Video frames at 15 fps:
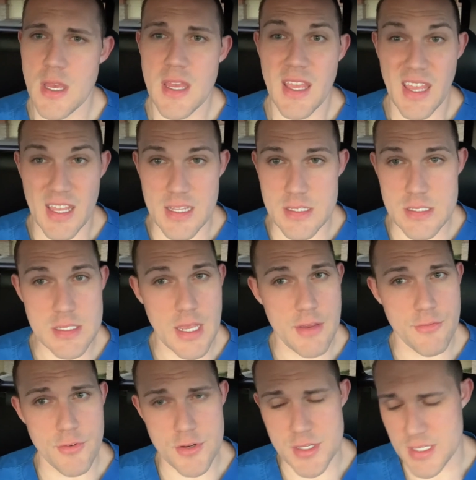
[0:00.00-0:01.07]

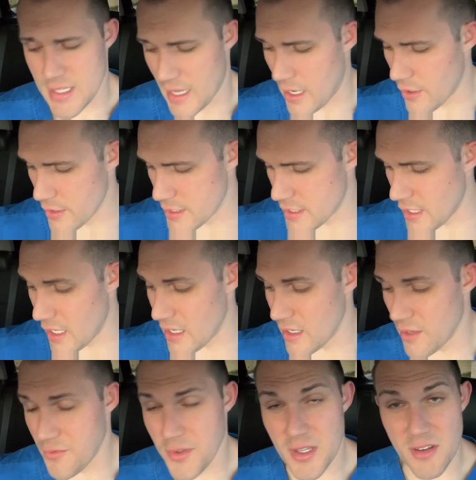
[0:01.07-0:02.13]
In-state versus out-of-state.
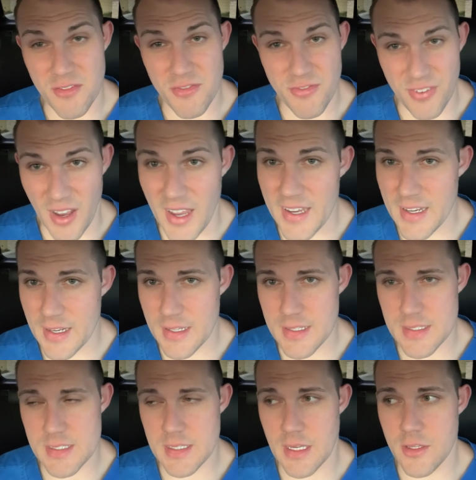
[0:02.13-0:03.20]
If you can find an
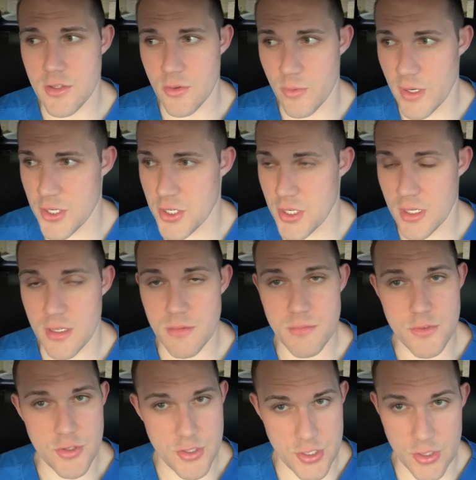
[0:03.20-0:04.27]
in-state tuition,
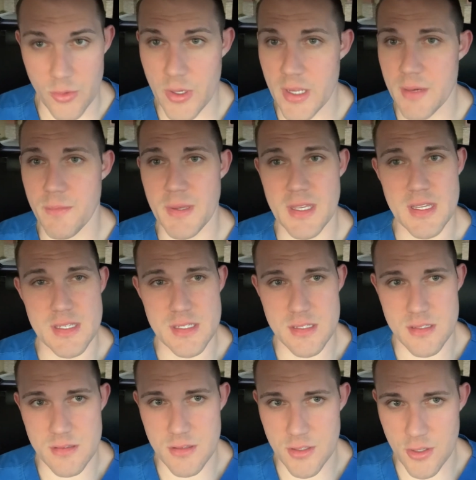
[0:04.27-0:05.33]
do it, because
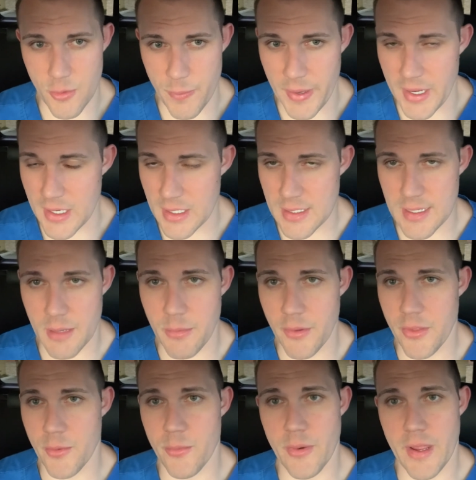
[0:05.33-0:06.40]
you're paying double
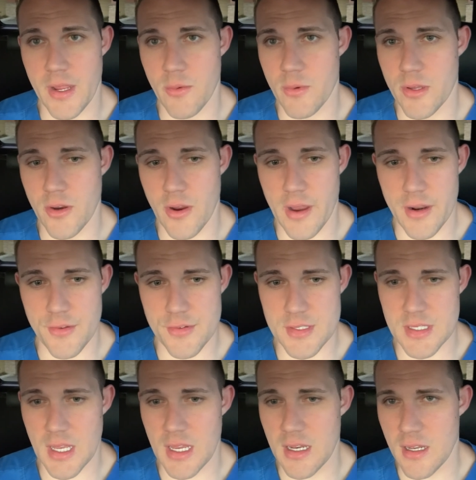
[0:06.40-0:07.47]
the rate when you're out of
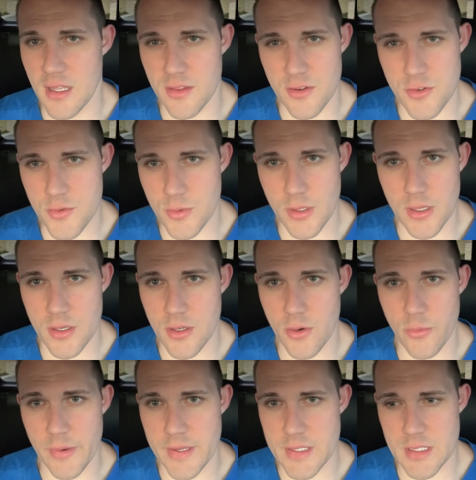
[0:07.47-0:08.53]
state, and there's really no
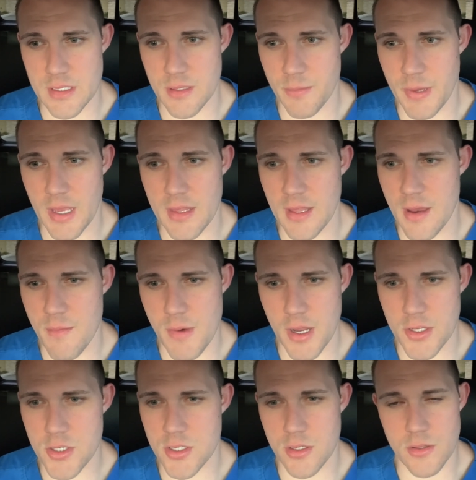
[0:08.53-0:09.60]
reason to pay that
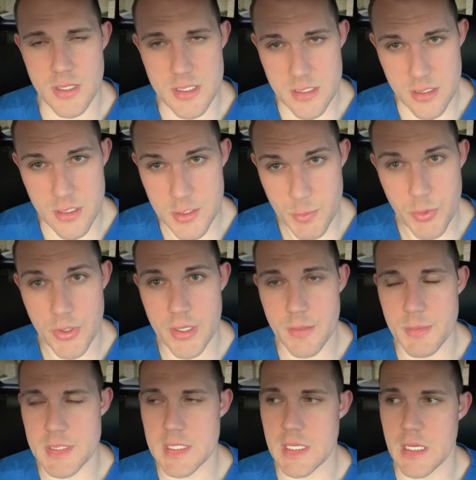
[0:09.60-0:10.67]
much. So it's pretty
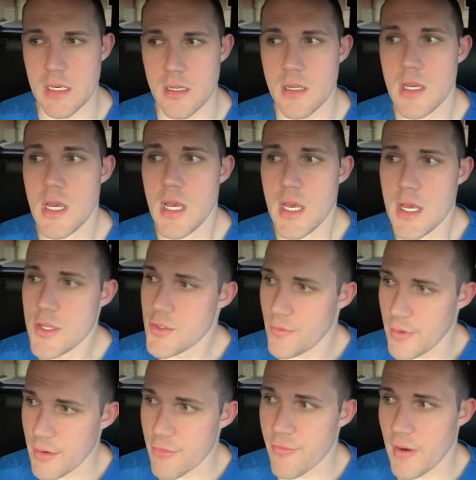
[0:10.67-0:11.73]
obscene. So if
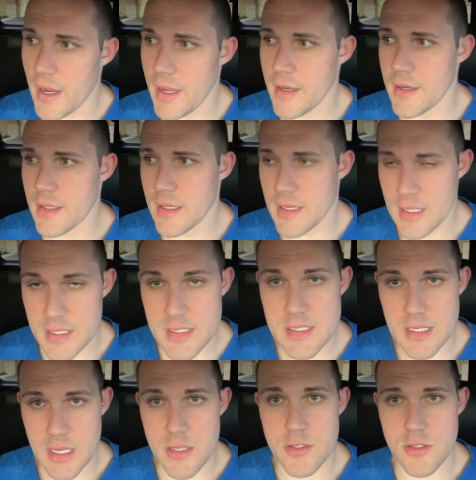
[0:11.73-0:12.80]
you can find an
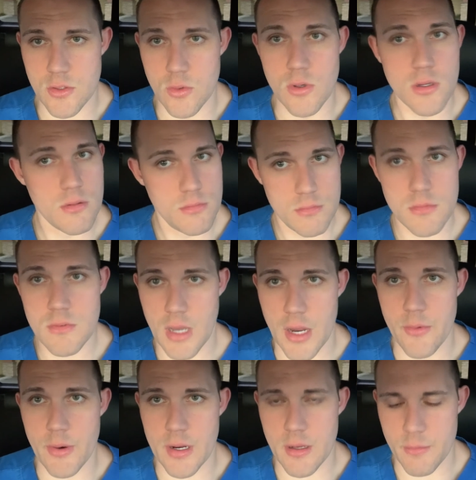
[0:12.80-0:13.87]
in-state school, I'd
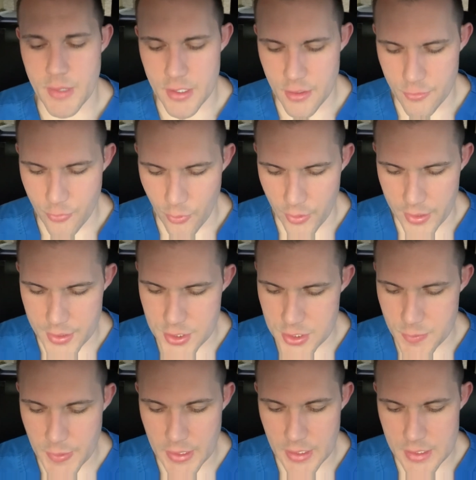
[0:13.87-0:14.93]
recommend it for you, just
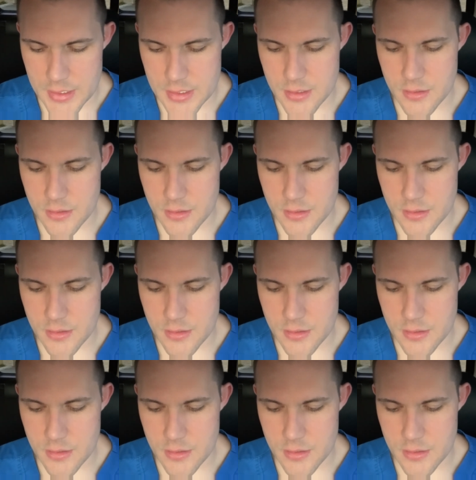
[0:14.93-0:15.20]
because